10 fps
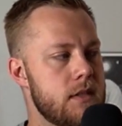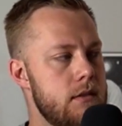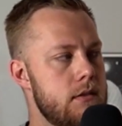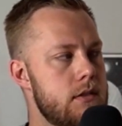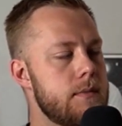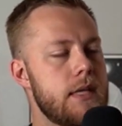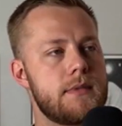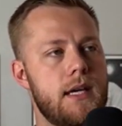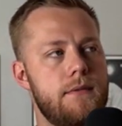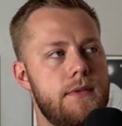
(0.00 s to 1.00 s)

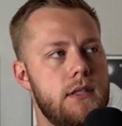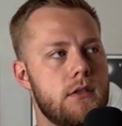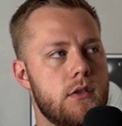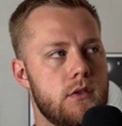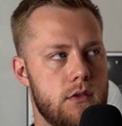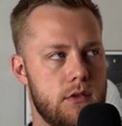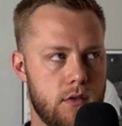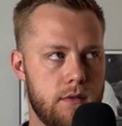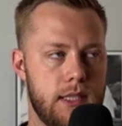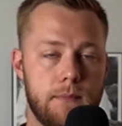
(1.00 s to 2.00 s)
sometimes I feel sort
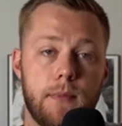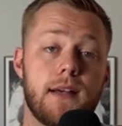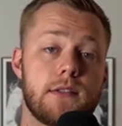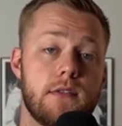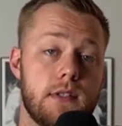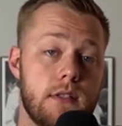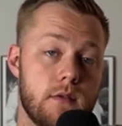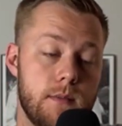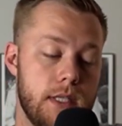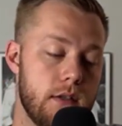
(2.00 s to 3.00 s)
of an imposter
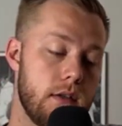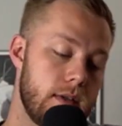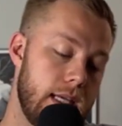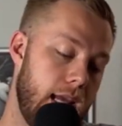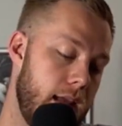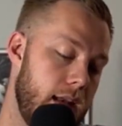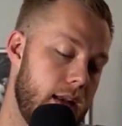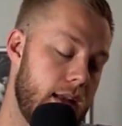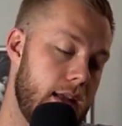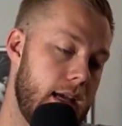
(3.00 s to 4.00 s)
syndrome here.
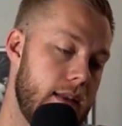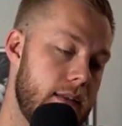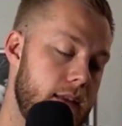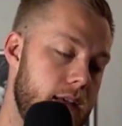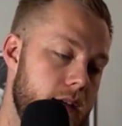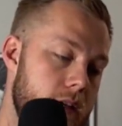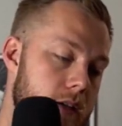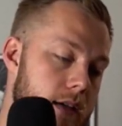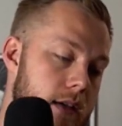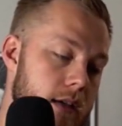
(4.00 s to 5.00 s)
And I think
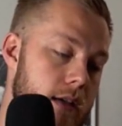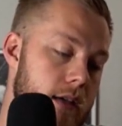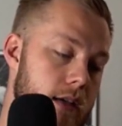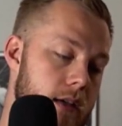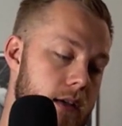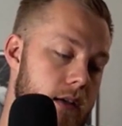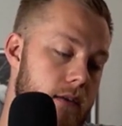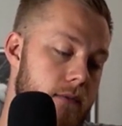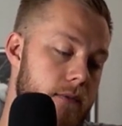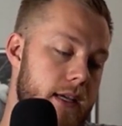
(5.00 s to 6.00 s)

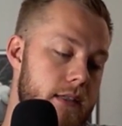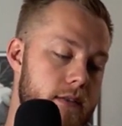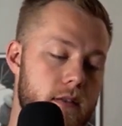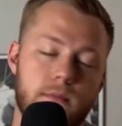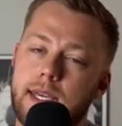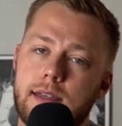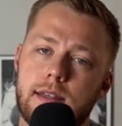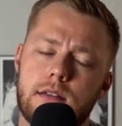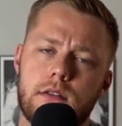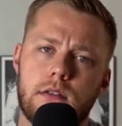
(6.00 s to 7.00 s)
fake it till you make
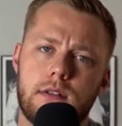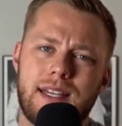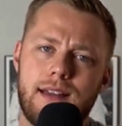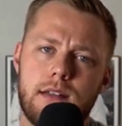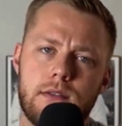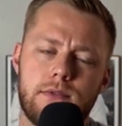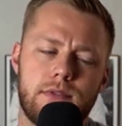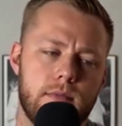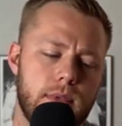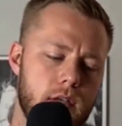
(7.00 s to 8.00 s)
it, kind
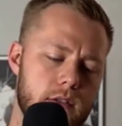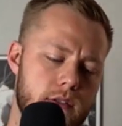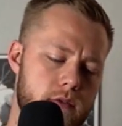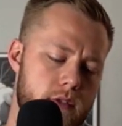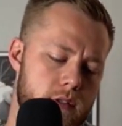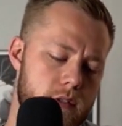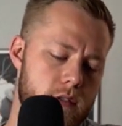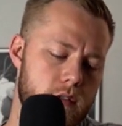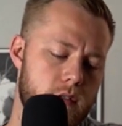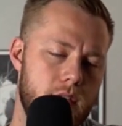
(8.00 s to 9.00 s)
of, but also just,
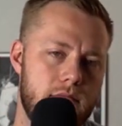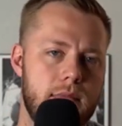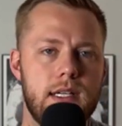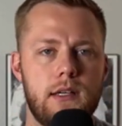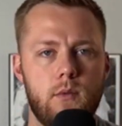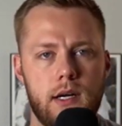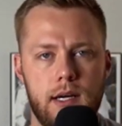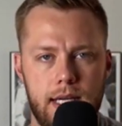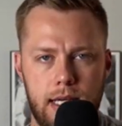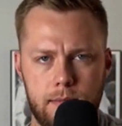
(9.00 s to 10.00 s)
admitting where
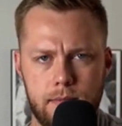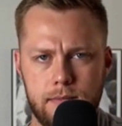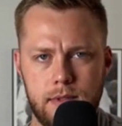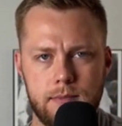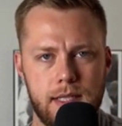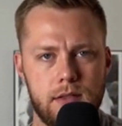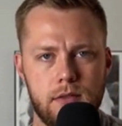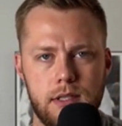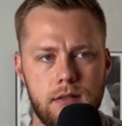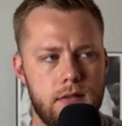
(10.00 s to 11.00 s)
I am in my
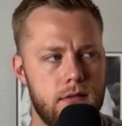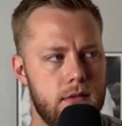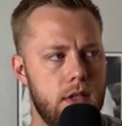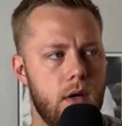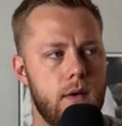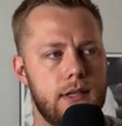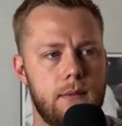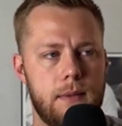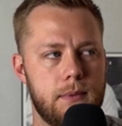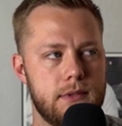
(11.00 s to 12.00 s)
career, knowing that
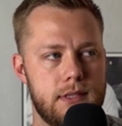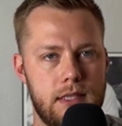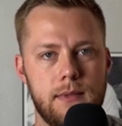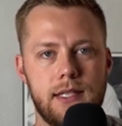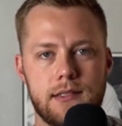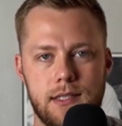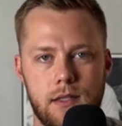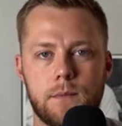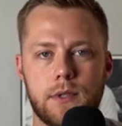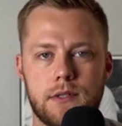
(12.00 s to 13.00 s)
people see me as a
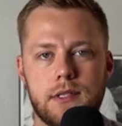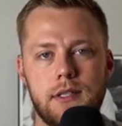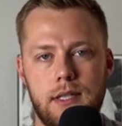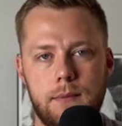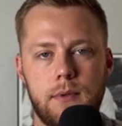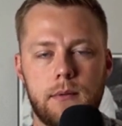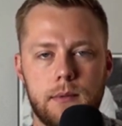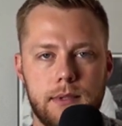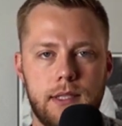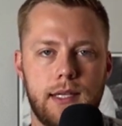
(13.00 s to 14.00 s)
young person. They
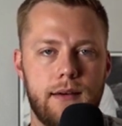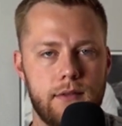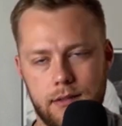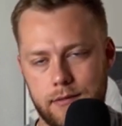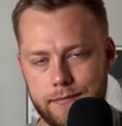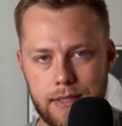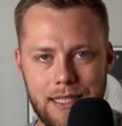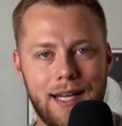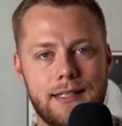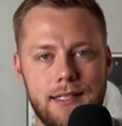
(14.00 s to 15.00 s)
probably have an
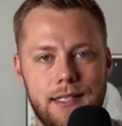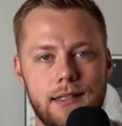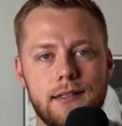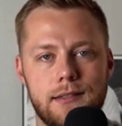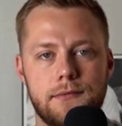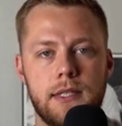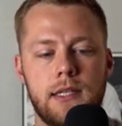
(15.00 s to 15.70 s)
idea of